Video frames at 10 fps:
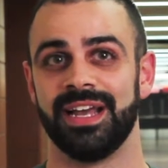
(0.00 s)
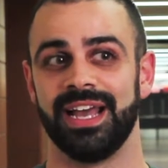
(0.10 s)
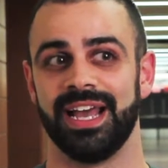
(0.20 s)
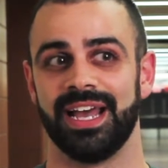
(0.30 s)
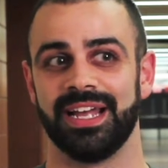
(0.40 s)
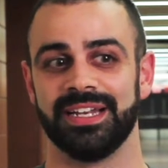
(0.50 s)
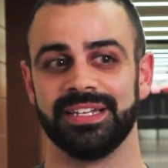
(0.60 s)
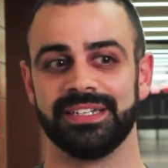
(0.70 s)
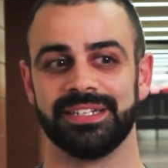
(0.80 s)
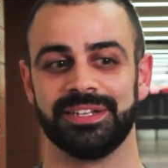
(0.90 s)

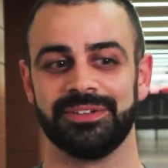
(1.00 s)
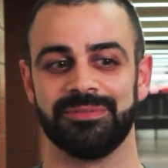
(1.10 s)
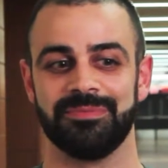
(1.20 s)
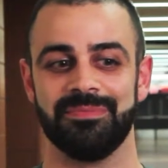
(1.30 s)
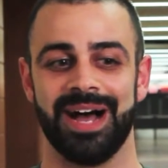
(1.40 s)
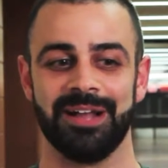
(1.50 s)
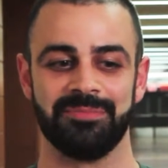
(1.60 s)
and my